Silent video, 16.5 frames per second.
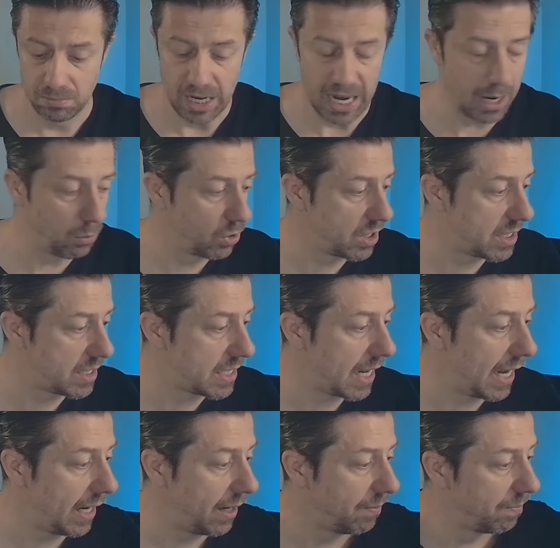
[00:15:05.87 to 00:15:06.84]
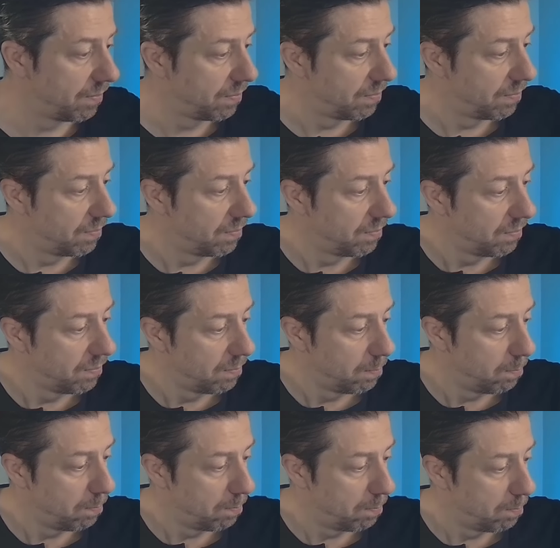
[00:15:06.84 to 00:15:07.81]
I would say
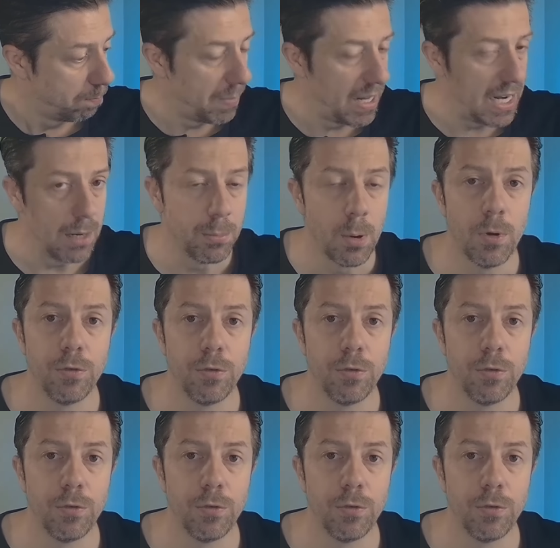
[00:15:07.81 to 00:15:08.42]
minimum